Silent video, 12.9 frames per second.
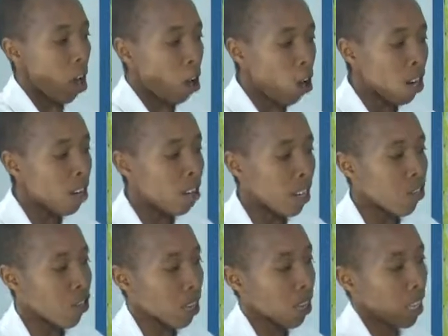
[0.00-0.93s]
On
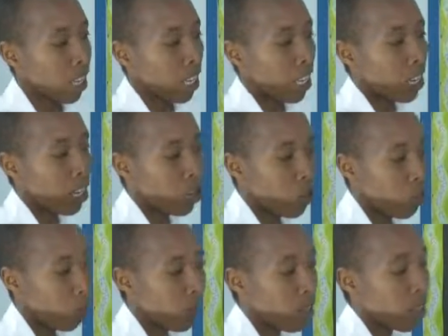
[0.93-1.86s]
reaching the kidney
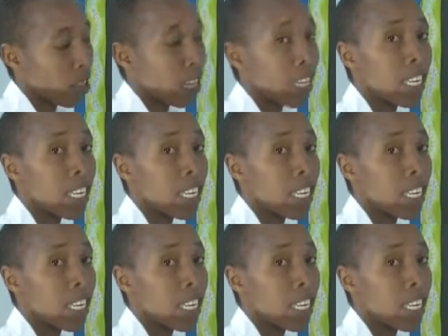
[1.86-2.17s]
tubules,